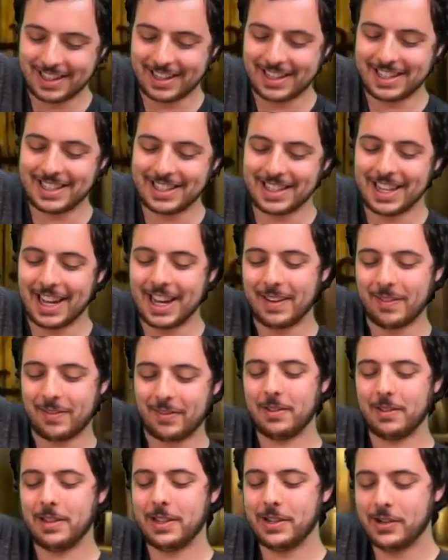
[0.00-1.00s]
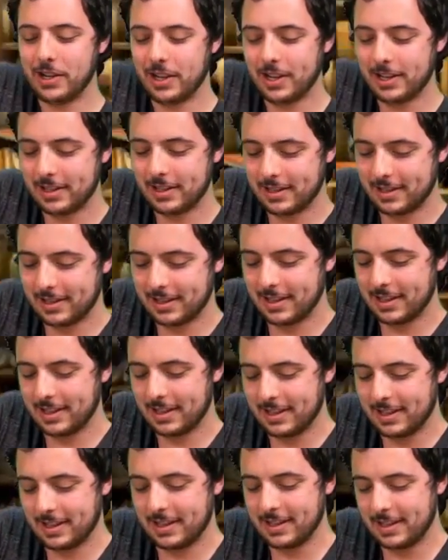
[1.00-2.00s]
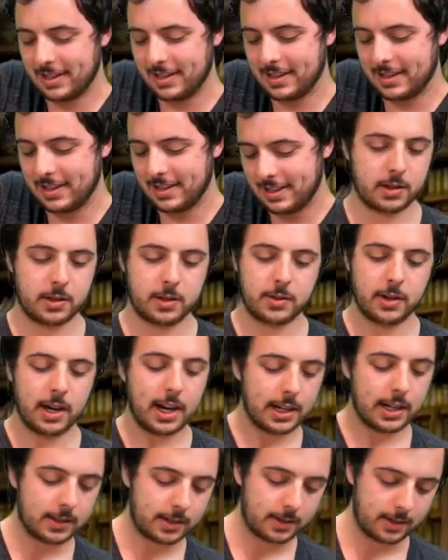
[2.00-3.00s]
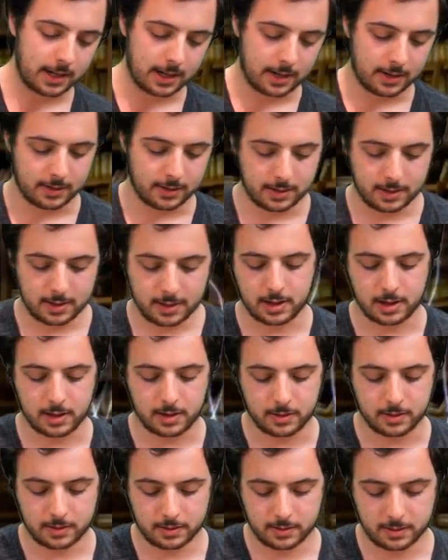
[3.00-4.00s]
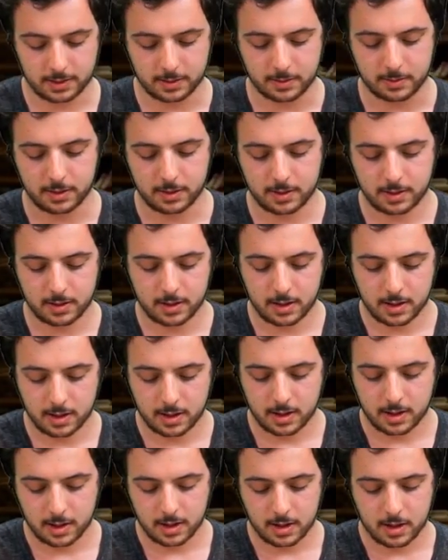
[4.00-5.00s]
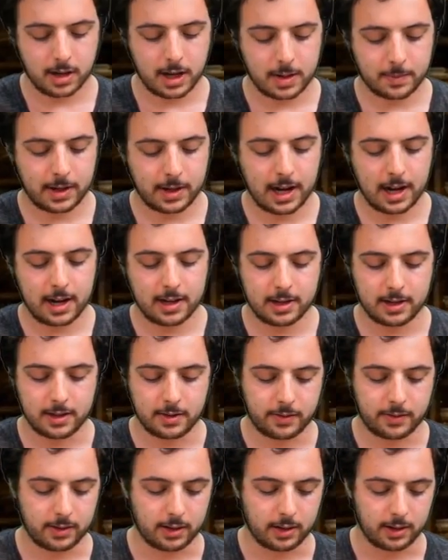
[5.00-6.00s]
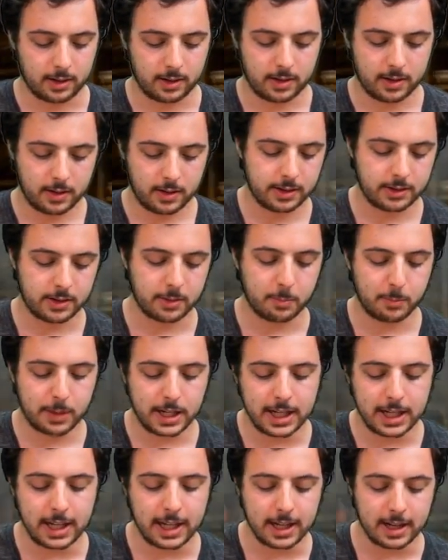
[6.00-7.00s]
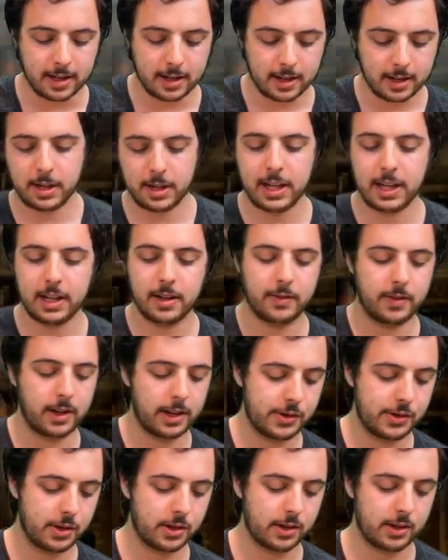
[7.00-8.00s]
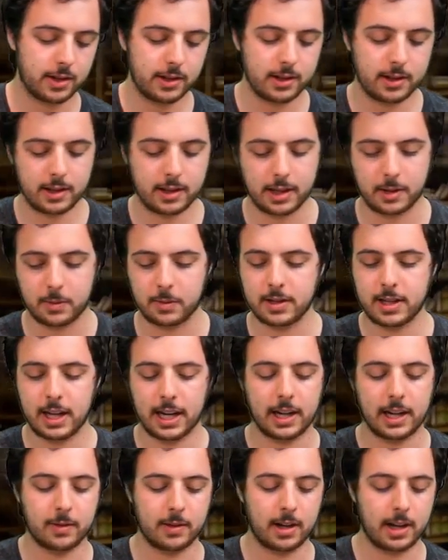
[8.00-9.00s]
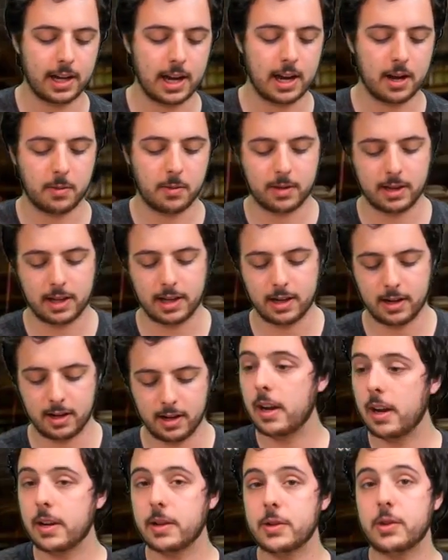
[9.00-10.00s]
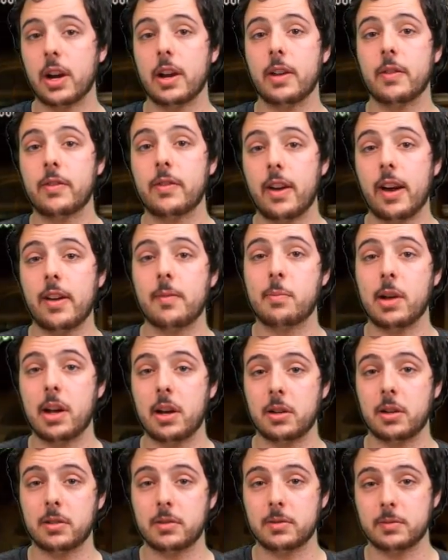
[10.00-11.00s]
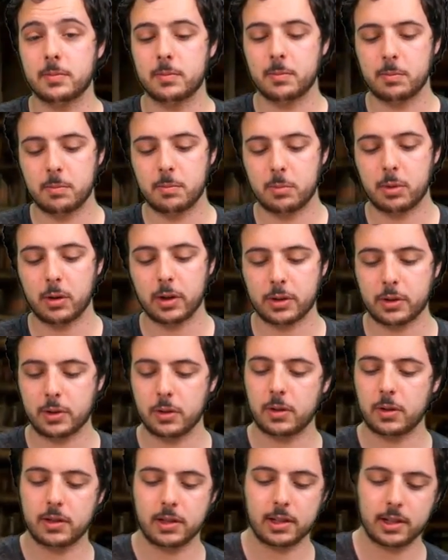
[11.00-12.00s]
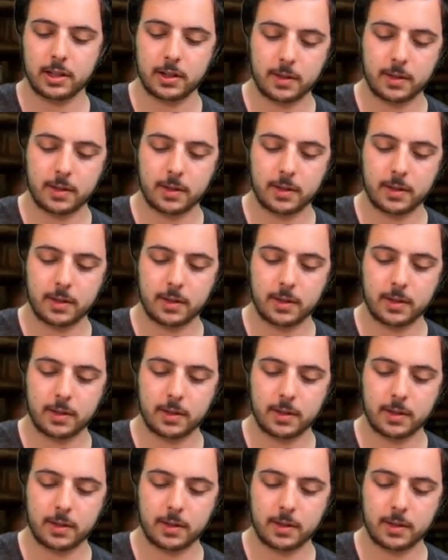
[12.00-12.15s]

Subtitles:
And this knife, holy shit. So Dragon's Crown, you know, is a prime candidate for such a meaty adventure like we're taking right now with that giant 5-pound pork shoulder.